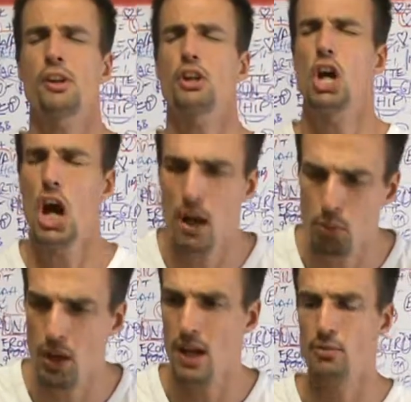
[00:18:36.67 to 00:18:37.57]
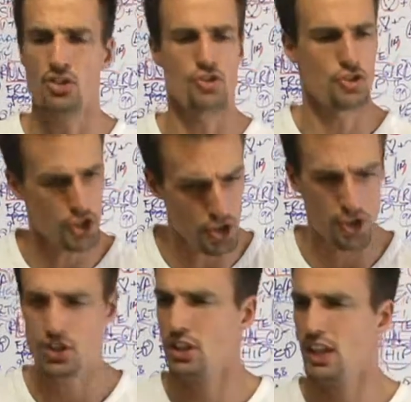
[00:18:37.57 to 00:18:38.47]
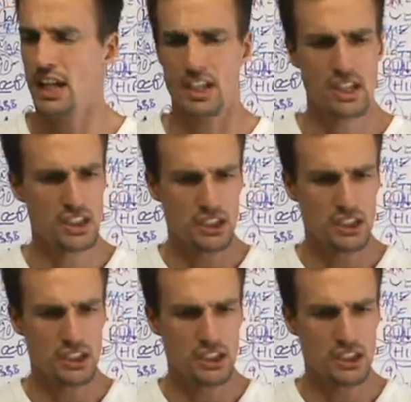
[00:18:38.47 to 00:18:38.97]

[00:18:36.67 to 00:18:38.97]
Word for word: and cobwebs and dirt and like